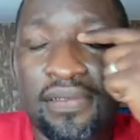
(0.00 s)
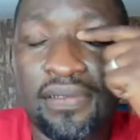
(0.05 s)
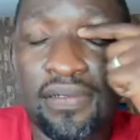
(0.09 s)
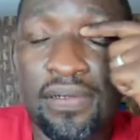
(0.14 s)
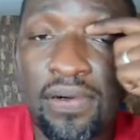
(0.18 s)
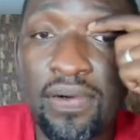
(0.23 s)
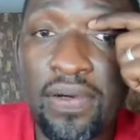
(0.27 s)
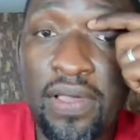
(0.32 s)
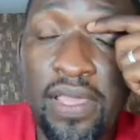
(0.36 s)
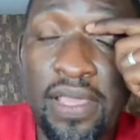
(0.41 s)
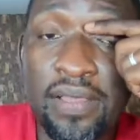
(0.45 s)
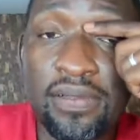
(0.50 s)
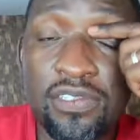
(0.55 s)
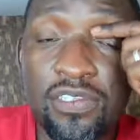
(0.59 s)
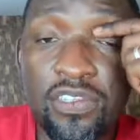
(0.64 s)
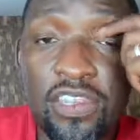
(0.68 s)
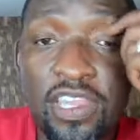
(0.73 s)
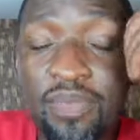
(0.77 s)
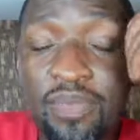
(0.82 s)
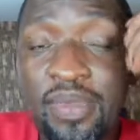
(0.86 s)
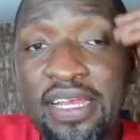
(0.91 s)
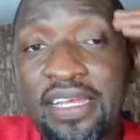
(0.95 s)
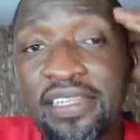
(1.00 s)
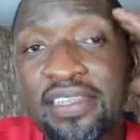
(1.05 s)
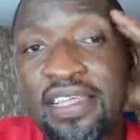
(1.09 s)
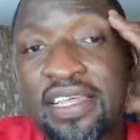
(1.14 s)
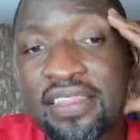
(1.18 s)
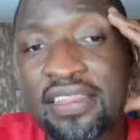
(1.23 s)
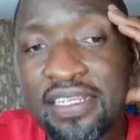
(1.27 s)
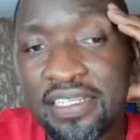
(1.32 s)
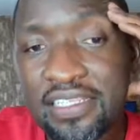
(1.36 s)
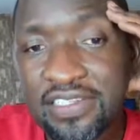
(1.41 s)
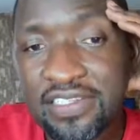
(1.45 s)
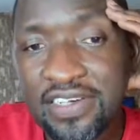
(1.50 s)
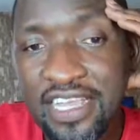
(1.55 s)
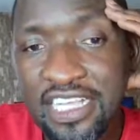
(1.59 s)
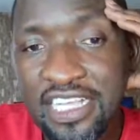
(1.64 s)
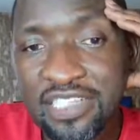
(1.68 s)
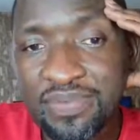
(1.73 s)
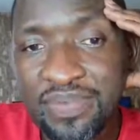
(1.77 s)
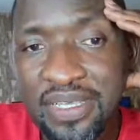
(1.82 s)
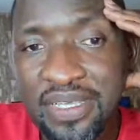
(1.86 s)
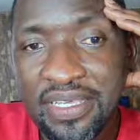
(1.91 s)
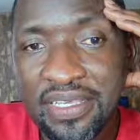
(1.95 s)
Okay, so the immediate thing that strikes
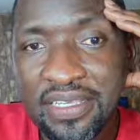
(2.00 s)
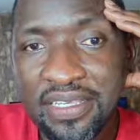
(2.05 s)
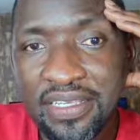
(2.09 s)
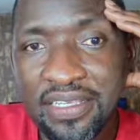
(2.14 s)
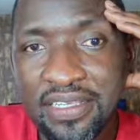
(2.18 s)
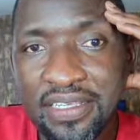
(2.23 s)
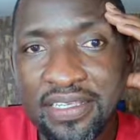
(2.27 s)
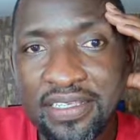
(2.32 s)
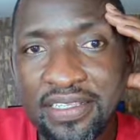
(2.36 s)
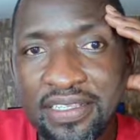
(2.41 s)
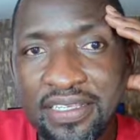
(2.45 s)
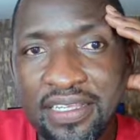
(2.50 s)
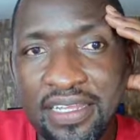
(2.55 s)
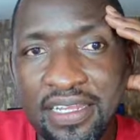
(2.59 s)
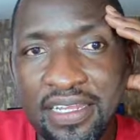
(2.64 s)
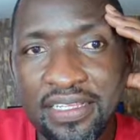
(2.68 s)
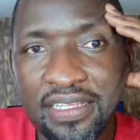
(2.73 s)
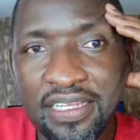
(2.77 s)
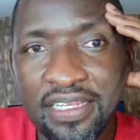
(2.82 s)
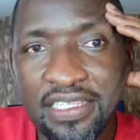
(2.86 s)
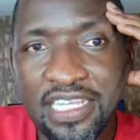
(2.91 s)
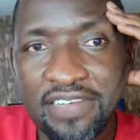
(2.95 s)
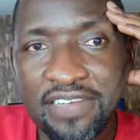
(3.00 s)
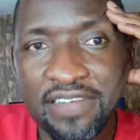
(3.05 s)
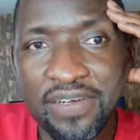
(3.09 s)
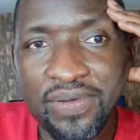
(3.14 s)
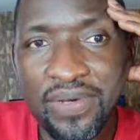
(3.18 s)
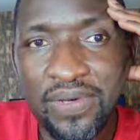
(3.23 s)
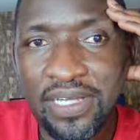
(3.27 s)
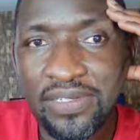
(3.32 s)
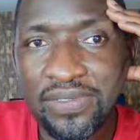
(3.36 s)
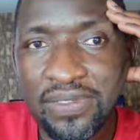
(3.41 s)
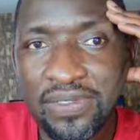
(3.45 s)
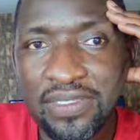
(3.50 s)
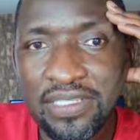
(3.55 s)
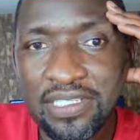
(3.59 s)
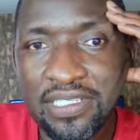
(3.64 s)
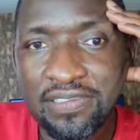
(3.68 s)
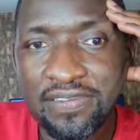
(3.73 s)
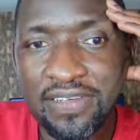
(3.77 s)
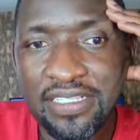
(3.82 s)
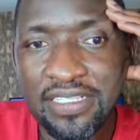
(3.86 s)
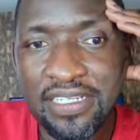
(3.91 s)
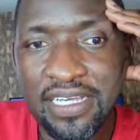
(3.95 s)
me is, let's have a look at all this
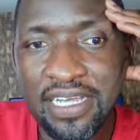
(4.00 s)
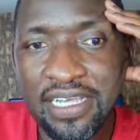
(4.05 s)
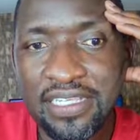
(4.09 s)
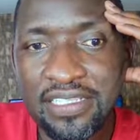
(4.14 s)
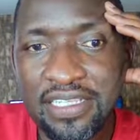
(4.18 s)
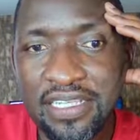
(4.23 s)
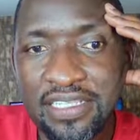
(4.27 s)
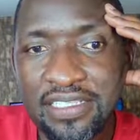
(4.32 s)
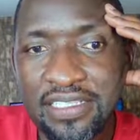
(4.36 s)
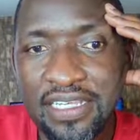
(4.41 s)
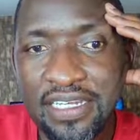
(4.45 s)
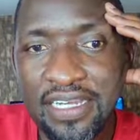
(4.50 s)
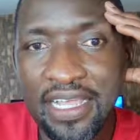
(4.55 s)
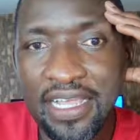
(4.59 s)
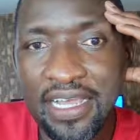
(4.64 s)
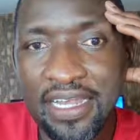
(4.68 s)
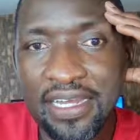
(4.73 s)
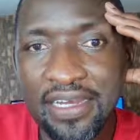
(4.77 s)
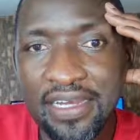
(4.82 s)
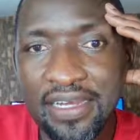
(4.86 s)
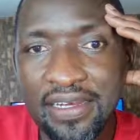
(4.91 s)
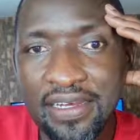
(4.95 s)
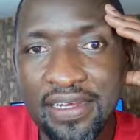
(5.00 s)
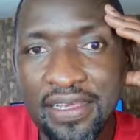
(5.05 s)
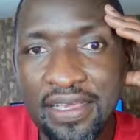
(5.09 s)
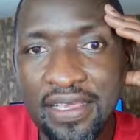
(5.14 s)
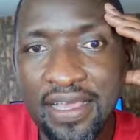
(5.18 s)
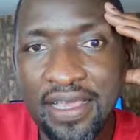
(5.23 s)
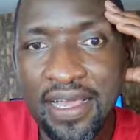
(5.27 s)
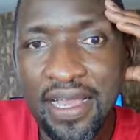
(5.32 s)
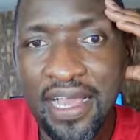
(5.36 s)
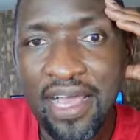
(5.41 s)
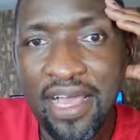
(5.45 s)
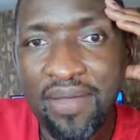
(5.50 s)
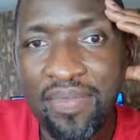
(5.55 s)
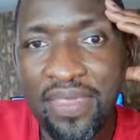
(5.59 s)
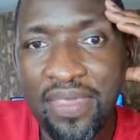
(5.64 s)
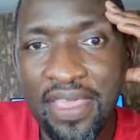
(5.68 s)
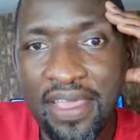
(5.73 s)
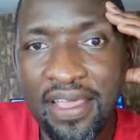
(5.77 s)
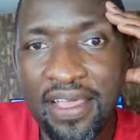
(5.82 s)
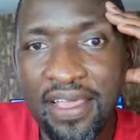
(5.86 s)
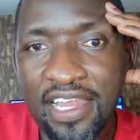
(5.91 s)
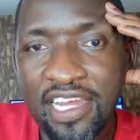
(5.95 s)
first, is that I can come
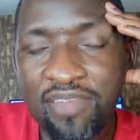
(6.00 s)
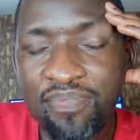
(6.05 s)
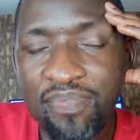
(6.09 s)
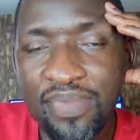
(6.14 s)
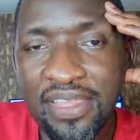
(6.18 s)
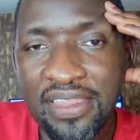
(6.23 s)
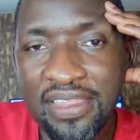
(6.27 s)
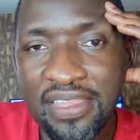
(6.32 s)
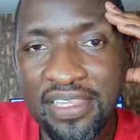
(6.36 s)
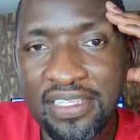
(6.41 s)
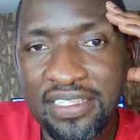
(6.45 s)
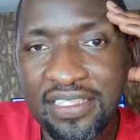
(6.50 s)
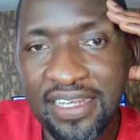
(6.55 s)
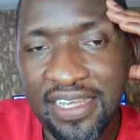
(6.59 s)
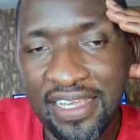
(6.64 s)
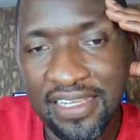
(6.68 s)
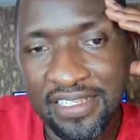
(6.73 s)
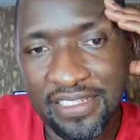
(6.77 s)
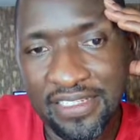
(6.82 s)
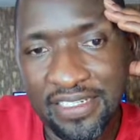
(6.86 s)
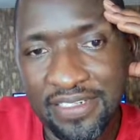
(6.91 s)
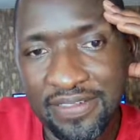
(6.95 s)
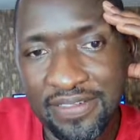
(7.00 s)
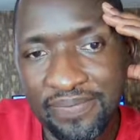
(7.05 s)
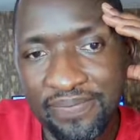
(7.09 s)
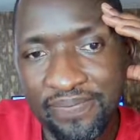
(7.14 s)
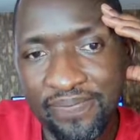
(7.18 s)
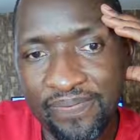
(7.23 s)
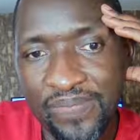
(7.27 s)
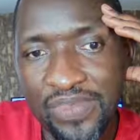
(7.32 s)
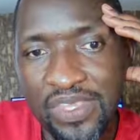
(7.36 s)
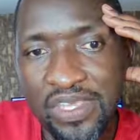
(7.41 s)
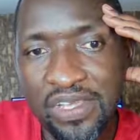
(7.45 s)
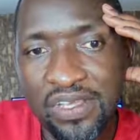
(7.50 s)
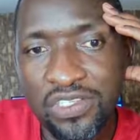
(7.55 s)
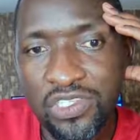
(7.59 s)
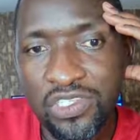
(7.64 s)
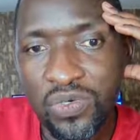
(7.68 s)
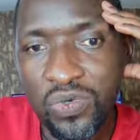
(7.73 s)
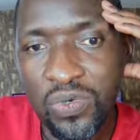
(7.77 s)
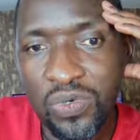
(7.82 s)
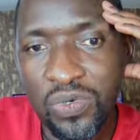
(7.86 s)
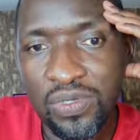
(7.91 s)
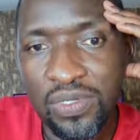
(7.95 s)
here and pin this knight.
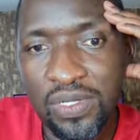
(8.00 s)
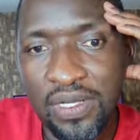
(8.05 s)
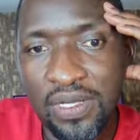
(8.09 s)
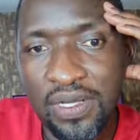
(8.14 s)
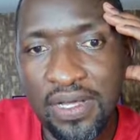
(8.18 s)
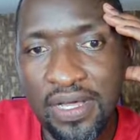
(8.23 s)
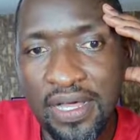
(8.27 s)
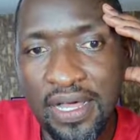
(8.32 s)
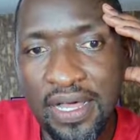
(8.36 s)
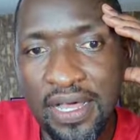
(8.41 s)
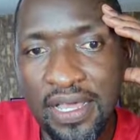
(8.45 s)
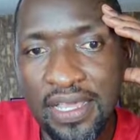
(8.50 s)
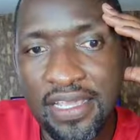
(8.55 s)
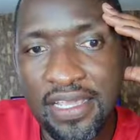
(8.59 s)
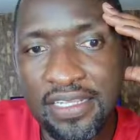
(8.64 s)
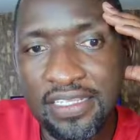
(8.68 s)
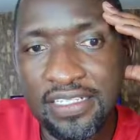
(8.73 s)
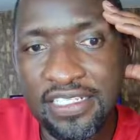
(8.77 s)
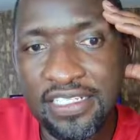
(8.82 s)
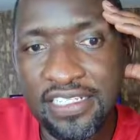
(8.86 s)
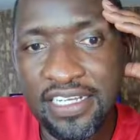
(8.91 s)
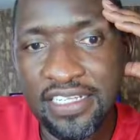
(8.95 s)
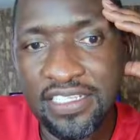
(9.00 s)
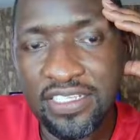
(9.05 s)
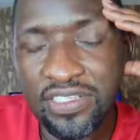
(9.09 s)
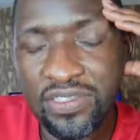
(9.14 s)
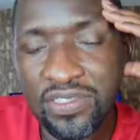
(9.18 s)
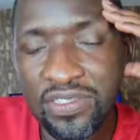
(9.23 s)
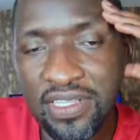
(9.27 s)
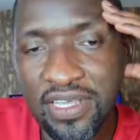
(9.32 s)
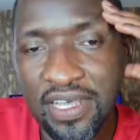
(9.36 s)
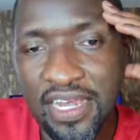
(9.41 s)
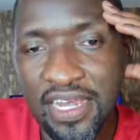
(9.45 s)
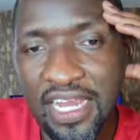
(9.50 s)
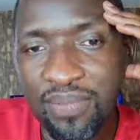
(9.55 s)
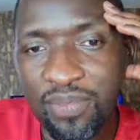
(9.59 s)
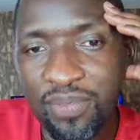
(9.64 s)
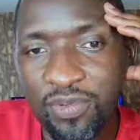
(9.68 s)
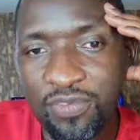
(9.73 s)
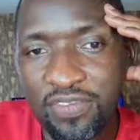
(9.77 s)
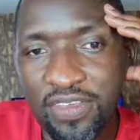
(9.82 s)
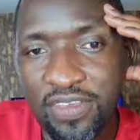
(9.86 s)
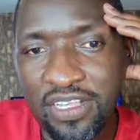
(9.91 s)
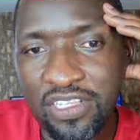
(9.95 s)
So in chess, a number
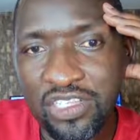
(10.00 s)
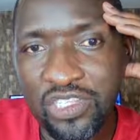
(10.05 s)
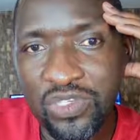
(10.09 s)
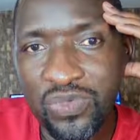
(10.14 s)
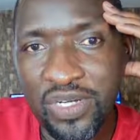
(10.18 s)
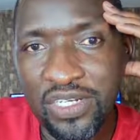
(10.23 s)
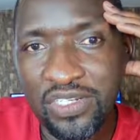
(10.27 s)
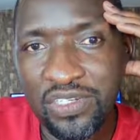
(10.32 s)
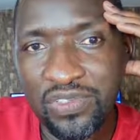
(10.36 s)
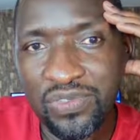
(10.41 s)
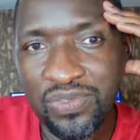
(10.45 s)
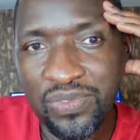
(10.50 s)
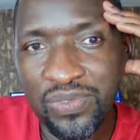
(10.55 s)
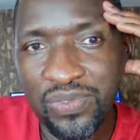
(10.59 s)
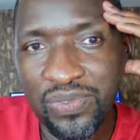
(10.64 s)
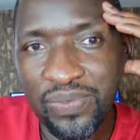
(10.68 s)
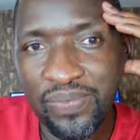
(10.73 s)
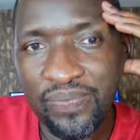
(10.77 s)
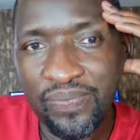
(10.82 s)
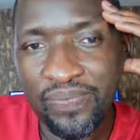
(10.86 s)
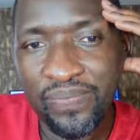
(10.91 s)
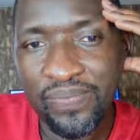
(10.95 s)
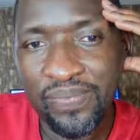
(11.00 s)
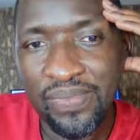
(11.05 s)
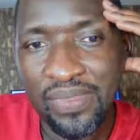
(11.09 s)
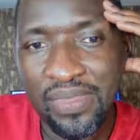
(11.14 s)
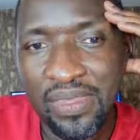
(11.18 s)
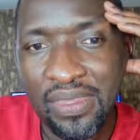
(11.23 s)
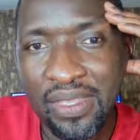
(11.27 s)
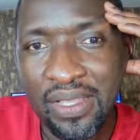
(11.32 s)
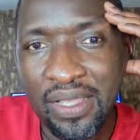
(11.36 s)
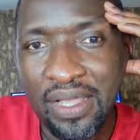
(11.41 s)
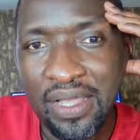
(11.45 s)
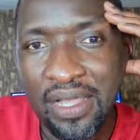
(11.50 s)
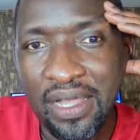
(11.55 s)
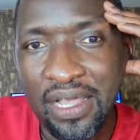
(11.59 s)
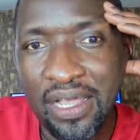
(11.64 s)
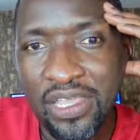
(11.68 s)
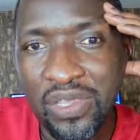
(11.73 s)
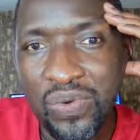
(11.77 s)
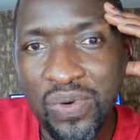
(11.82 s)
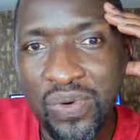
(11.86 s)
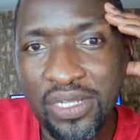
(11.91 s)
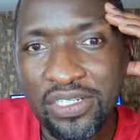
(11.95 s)
of things you want to do.
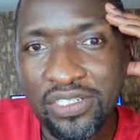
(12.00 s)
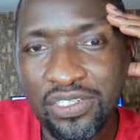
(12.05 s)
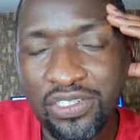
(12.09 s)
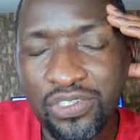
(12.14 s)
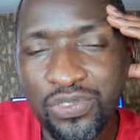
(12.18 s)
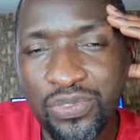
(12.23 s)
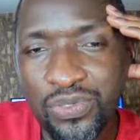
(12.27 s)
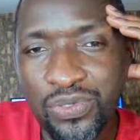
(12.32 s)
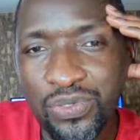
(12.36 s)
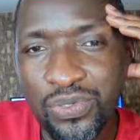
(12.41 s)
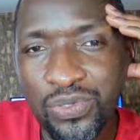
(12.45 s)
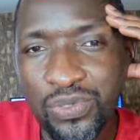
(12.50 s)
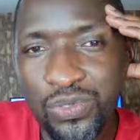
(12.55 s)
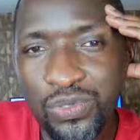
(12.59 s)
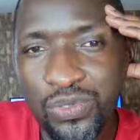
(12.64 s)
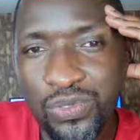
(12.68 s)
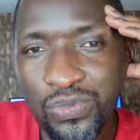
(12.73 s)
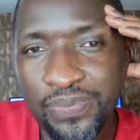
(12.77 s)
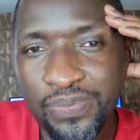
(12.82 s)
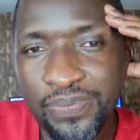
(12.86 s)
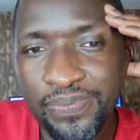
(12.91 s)
You want to